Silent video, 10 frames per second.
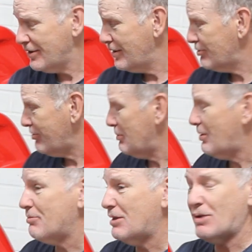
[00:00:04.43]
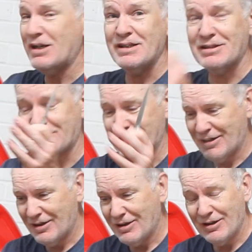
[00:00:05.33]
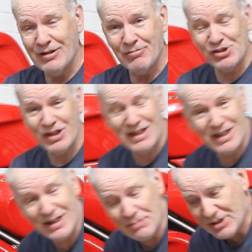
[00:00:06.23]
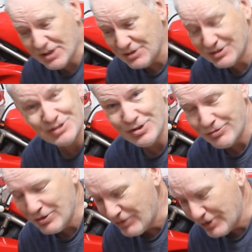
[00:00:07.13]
surrounded by my bikes, which are in here because there's no room for